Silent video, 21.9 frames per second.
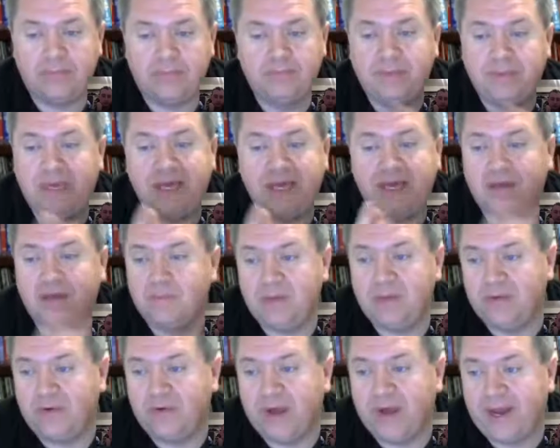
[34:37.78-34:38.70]
B can
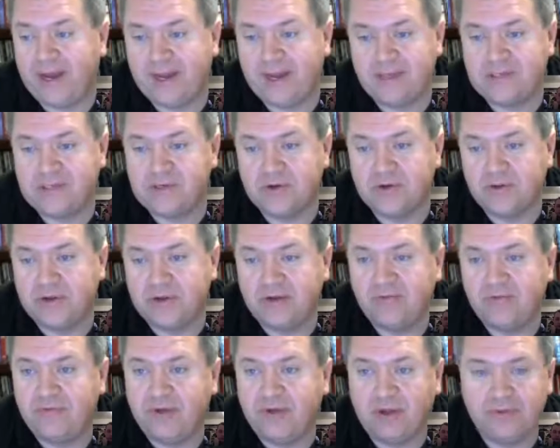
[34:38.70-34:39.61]
be the right answer, that
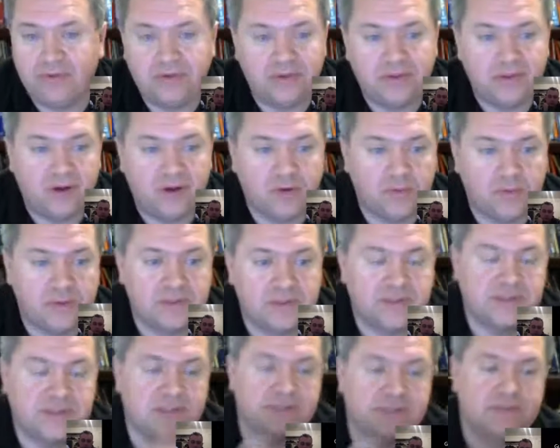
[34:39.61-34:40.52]
he felt that there
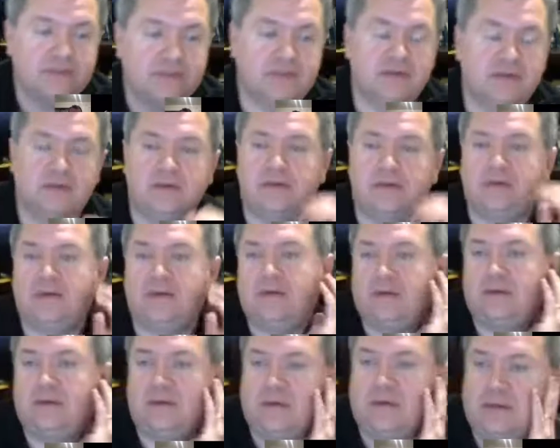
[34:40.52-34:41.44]
was.
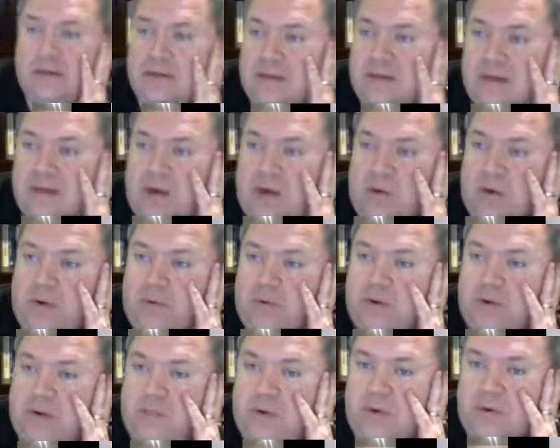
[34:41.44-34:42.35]
What
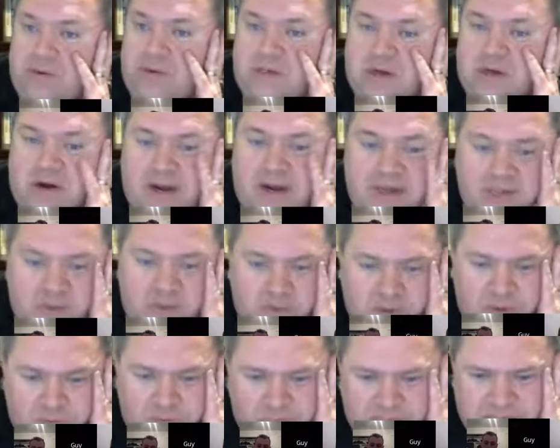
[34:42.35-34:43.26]
was our answer?
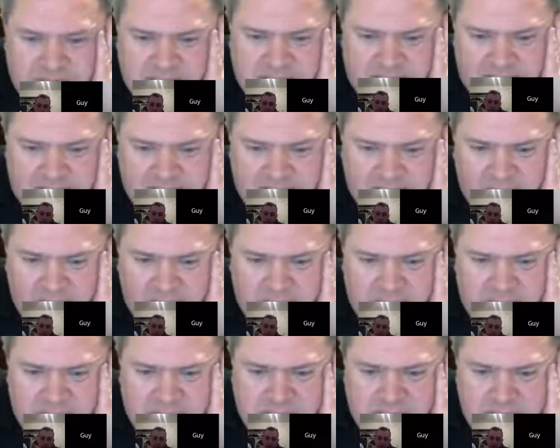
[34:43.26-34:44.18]
What did we decide? That it
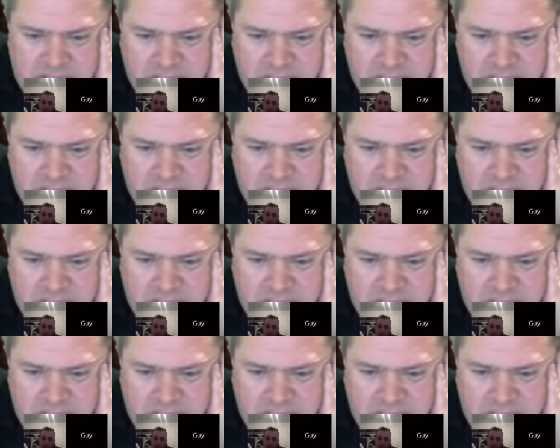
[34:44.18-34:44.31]
was